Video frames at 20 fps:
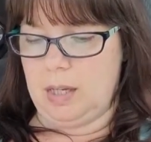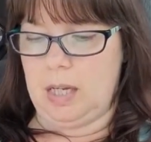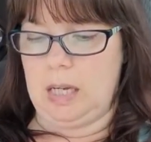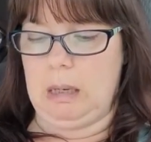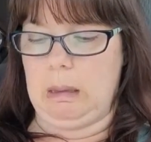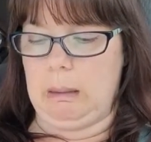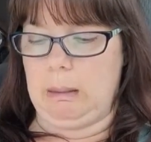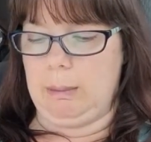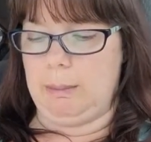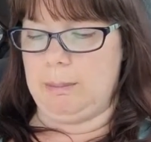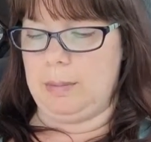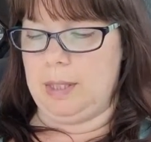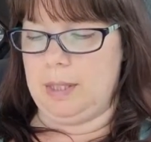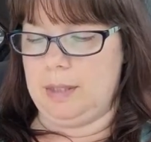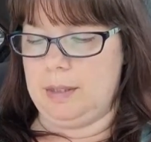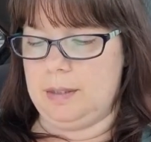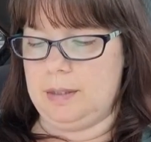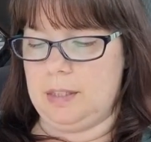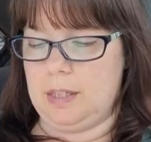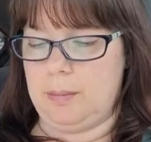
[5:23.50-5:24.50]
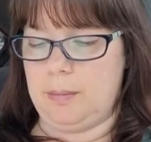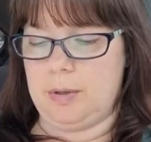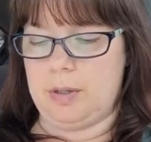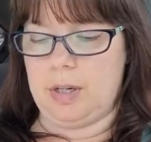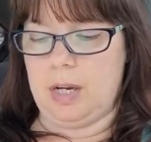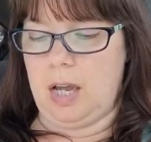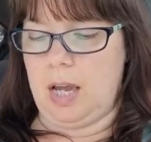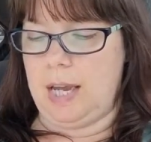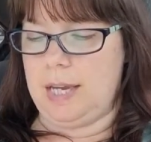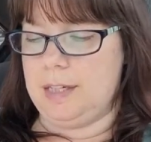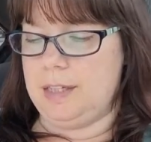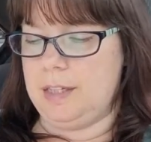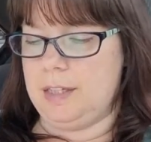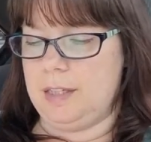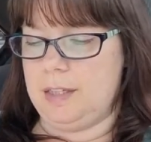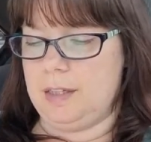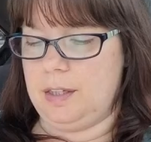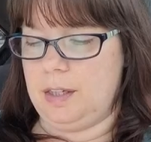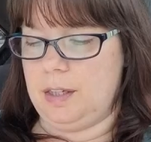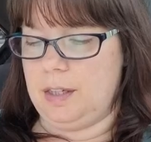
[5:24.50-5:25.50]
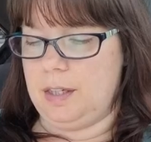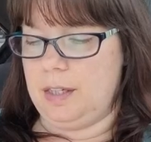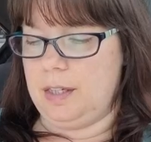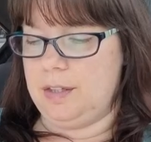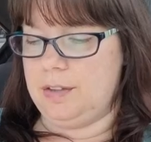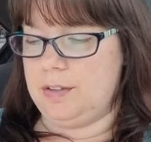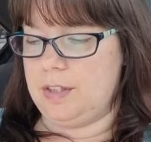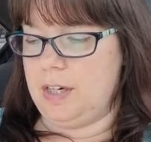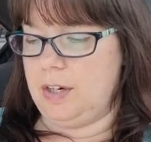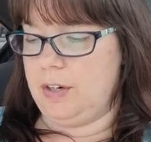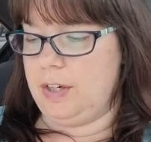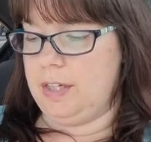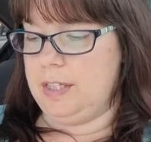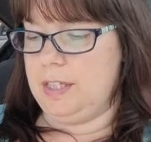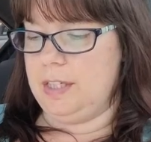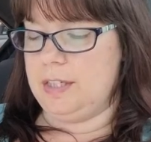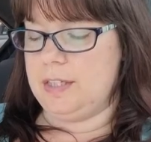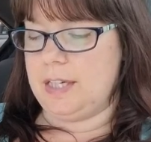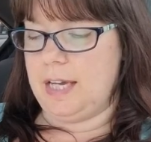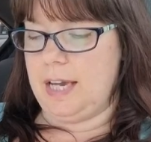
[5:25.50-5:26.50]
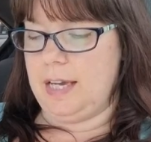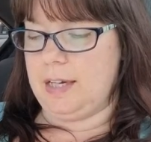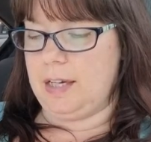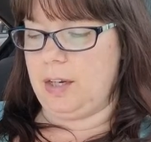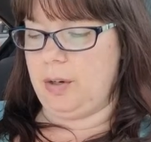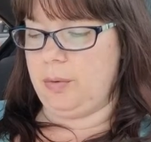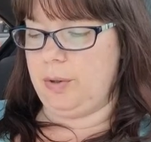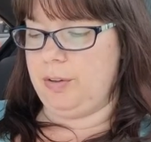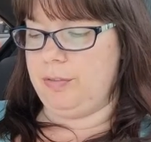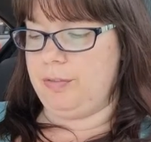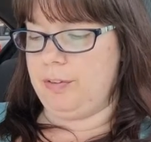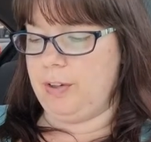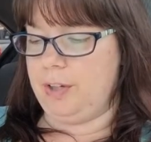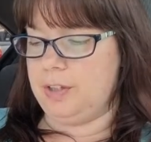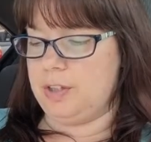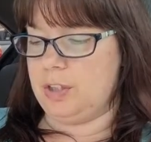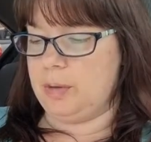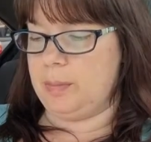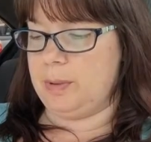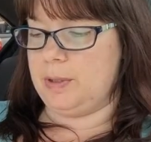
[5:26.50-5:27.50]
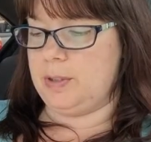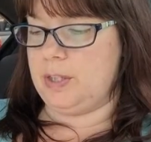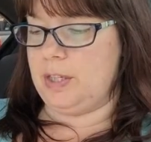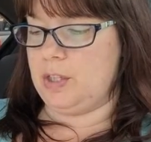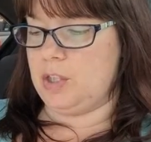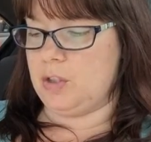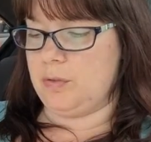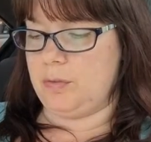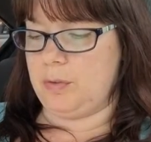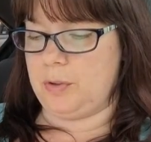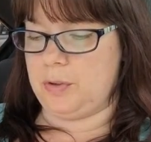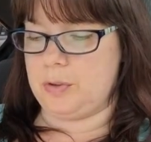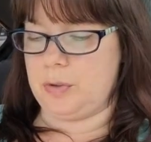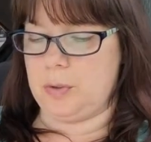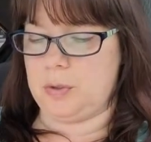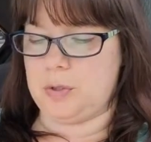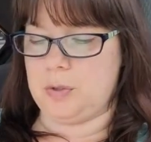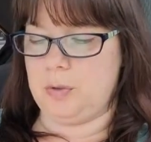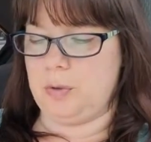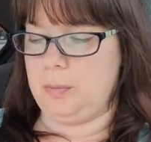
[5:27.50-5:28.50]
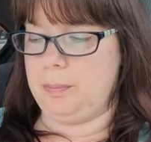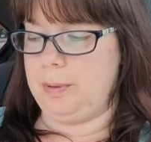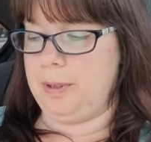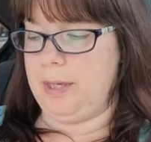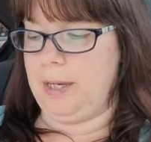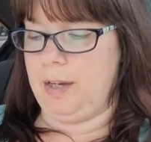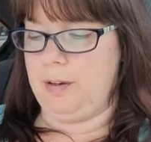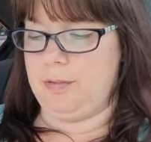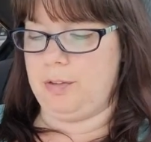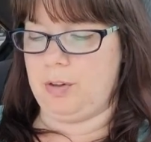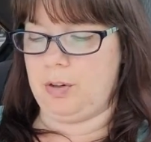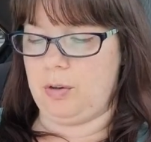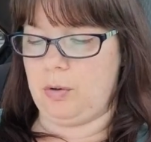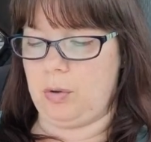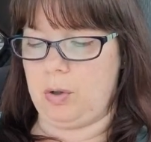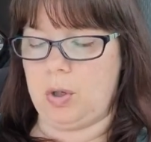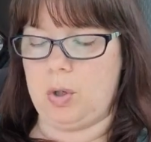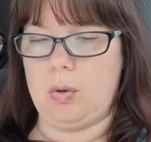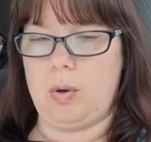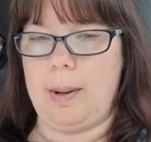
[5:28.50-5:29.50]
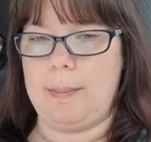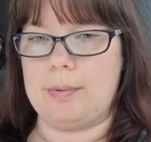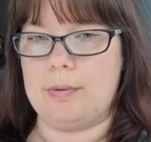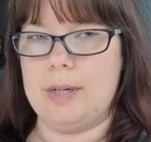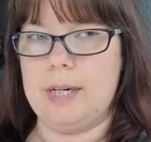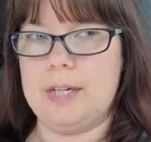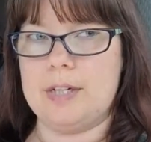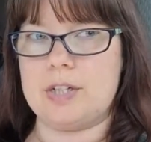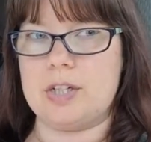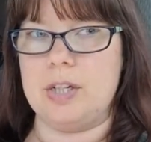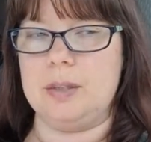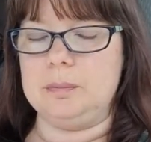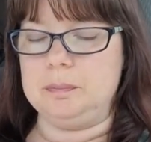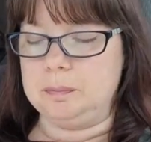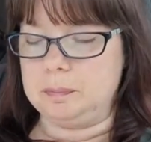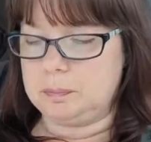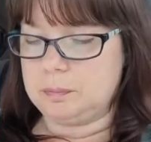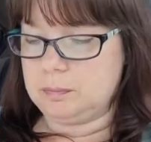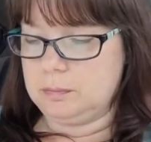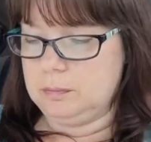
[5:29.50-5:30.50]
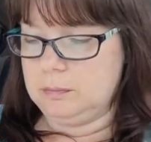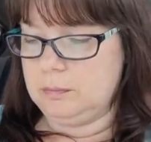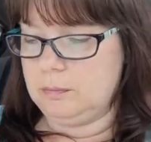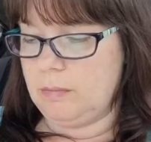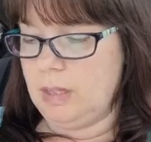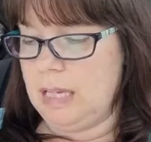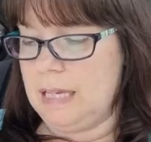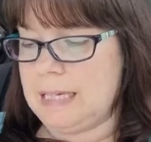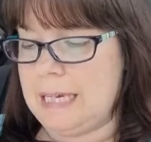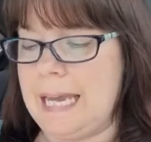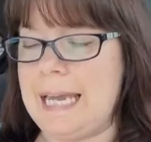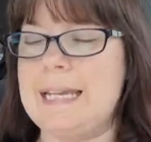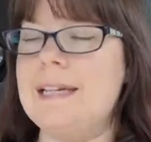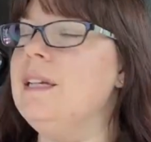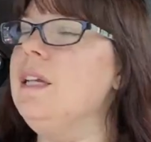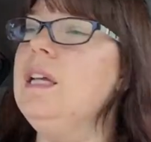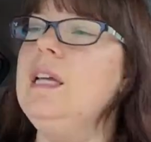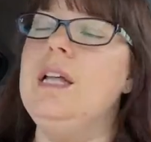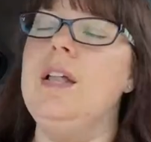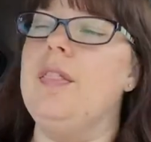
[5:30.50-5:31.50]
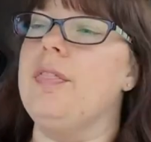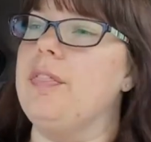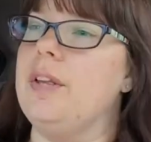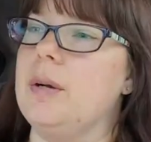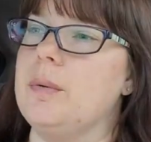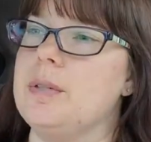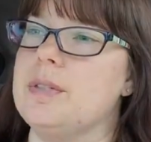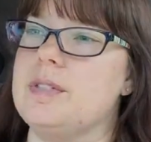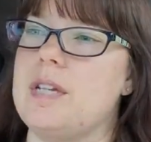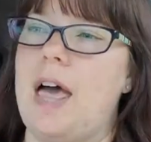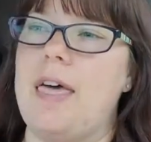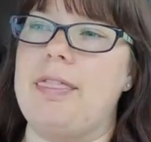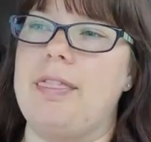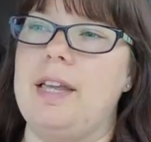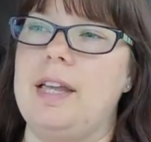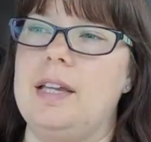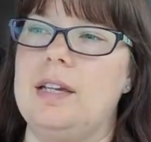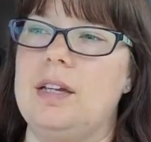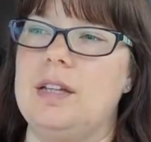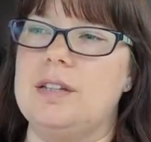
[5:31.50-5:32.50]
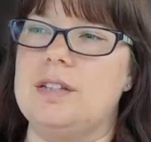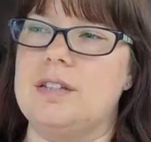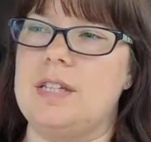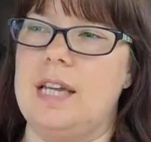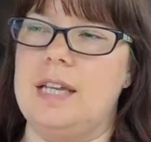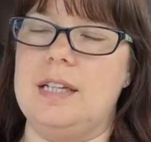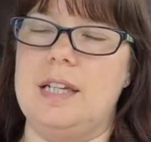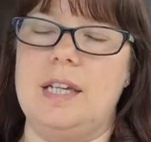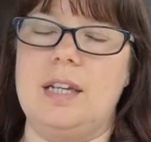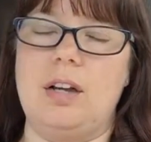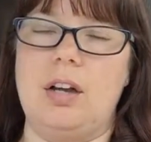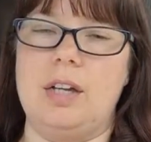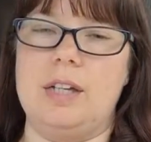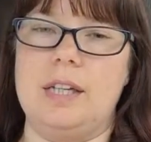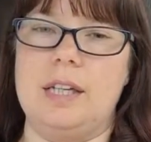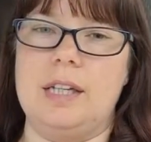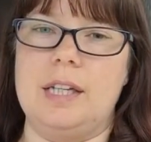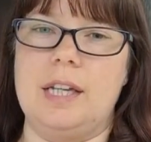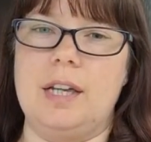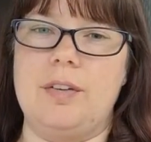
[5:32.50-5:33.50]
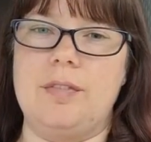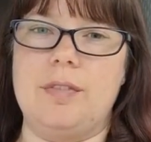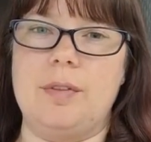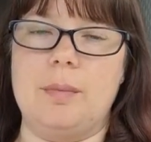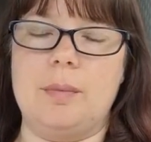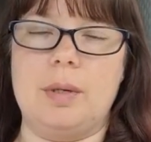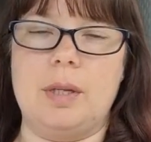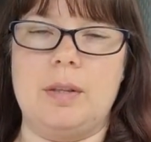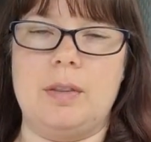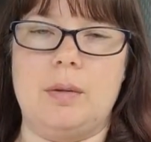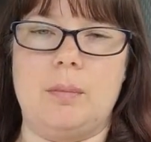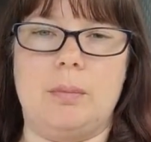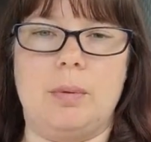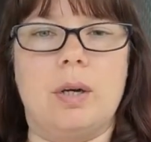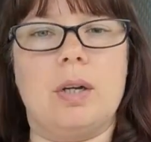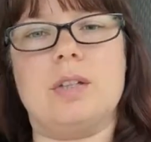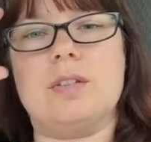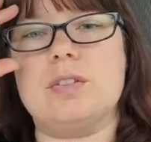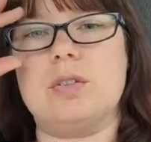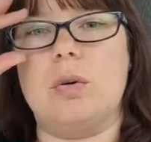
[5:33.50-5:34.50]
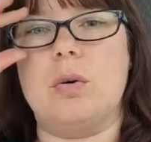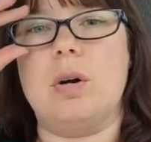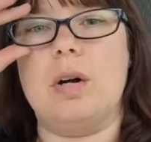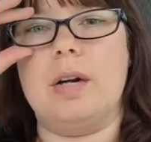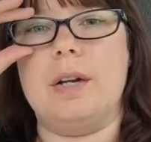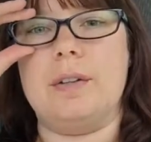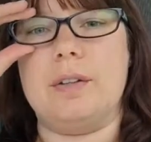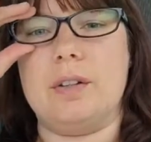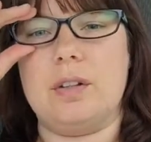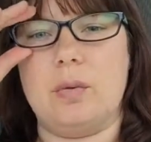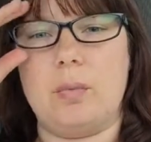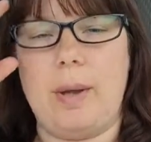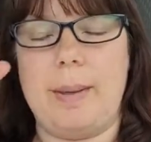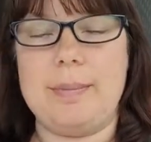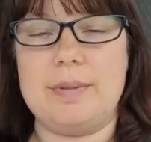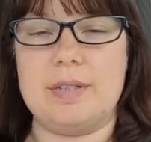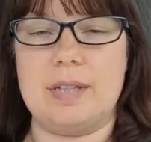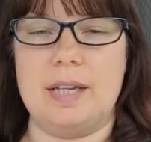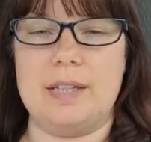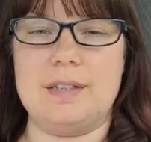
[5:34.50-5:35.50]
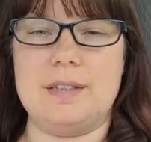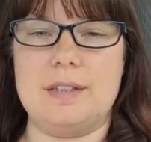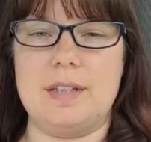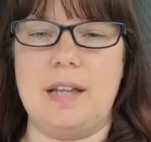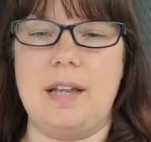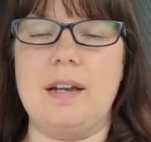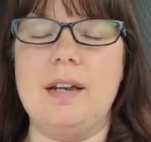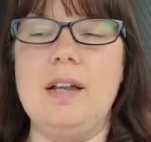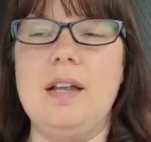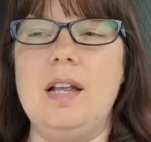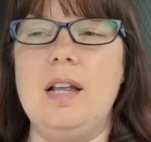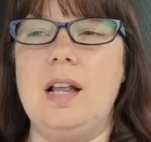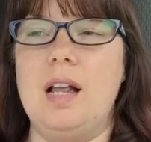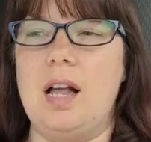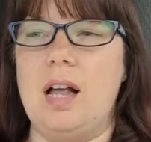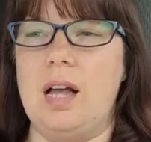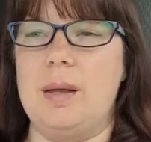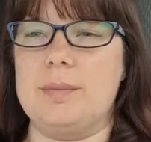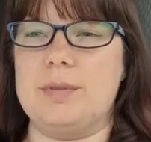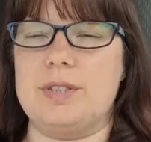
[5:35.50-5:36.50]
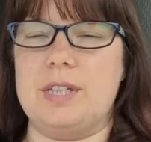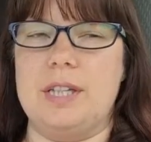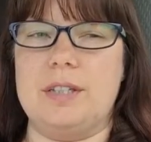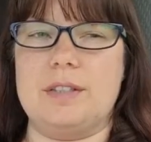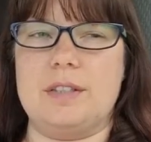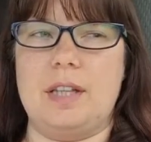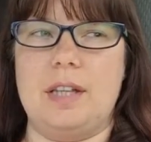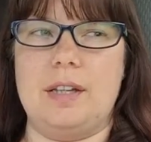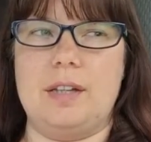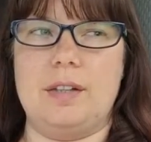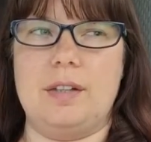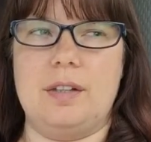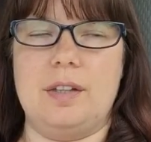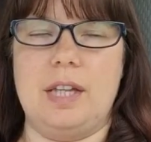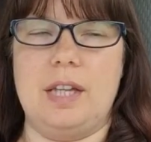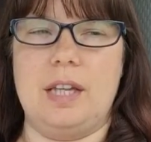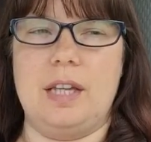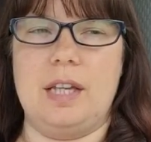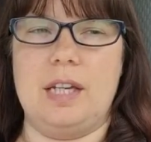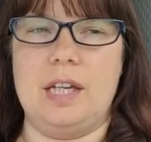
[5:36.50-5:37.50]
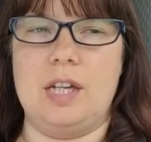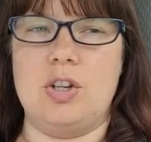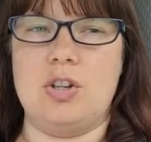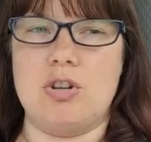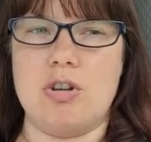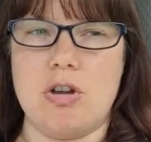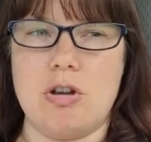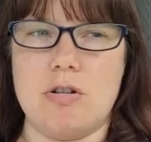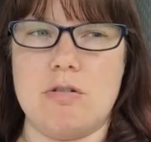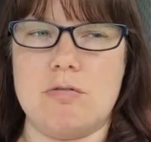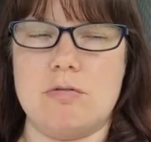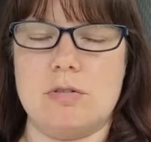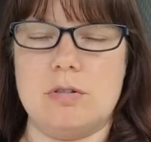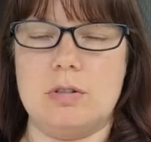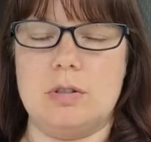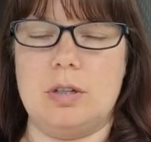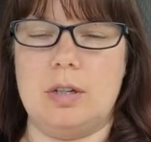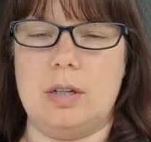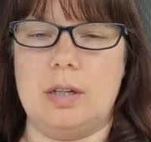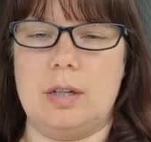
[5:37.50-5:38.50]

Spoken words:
Number 9, is there any data referring to the potential for social behavior or cooperation? Again, there was nothing stating on any of in the books or into the websites that states that any known